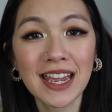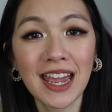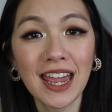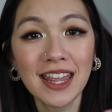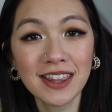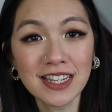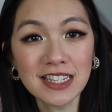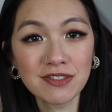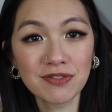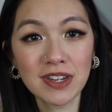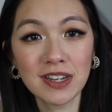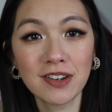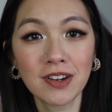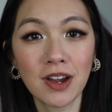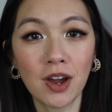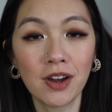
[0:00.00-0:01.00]
In this
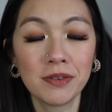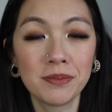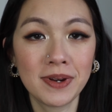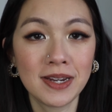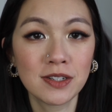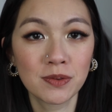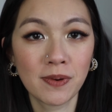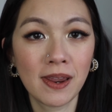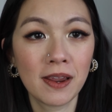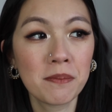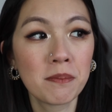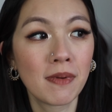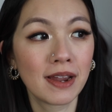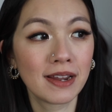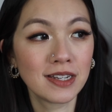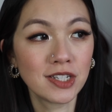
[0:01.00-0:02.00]
video, I'll be doing
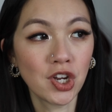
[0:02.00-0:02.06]
my